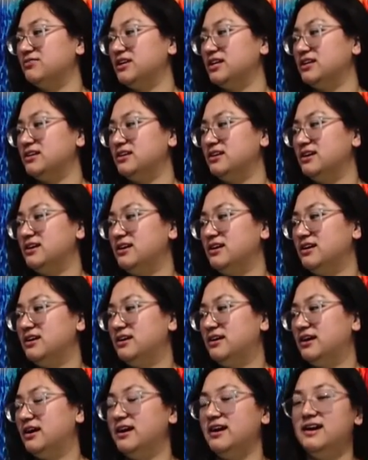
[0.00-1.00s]
give it
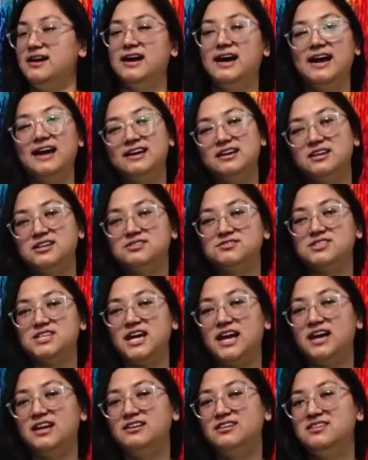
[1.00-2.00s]
a 9 out of
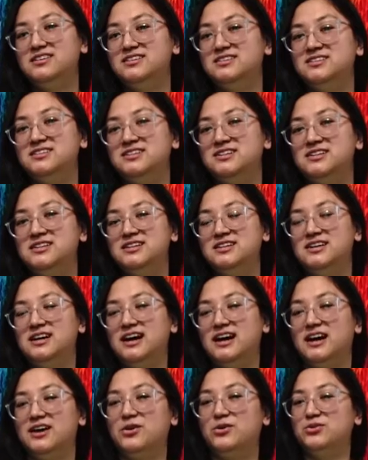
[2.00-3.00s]
10.
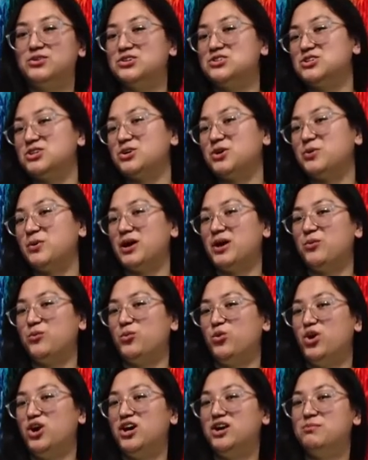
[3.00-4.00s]
I only took
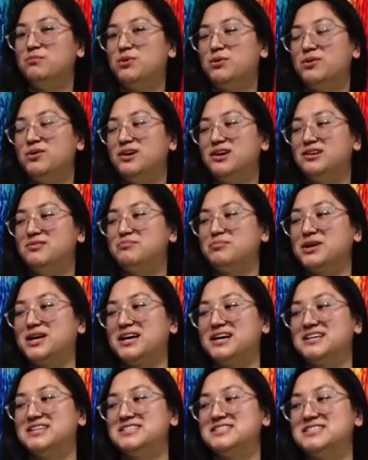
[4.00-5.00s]
away 1 point
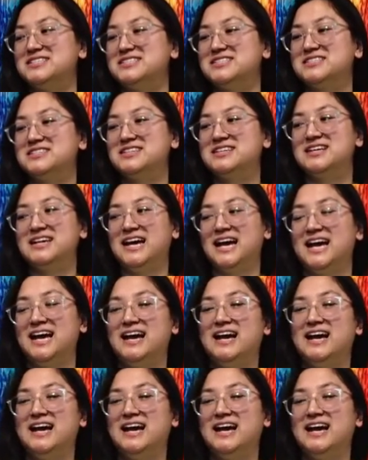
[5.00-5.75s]
because